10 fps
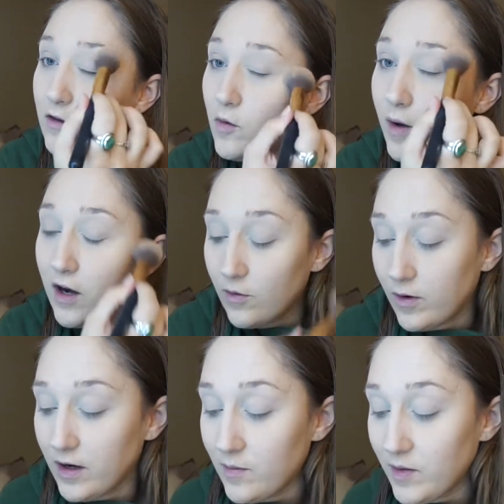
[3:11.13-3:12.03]
no matter
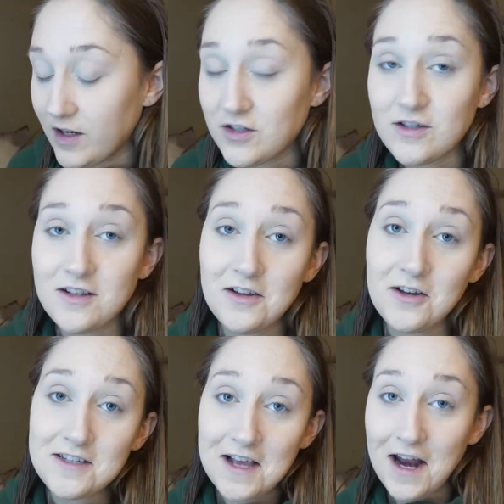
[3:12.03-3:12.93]
what in pictures it
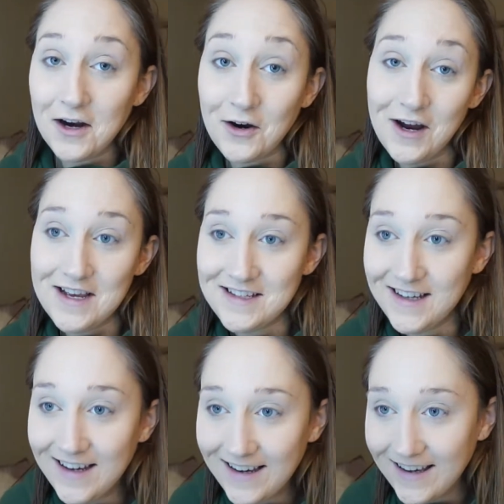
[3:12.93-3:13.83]
looks kind of
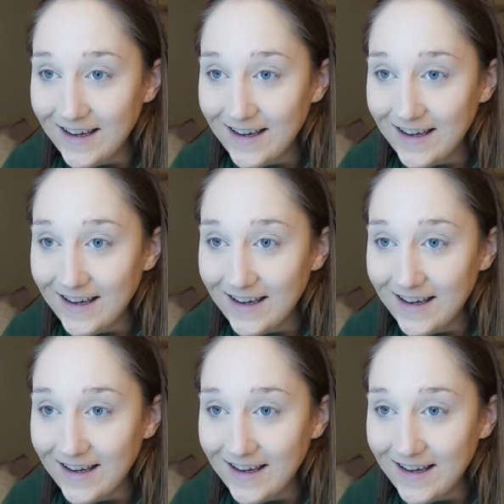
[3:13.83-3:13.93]
crazy.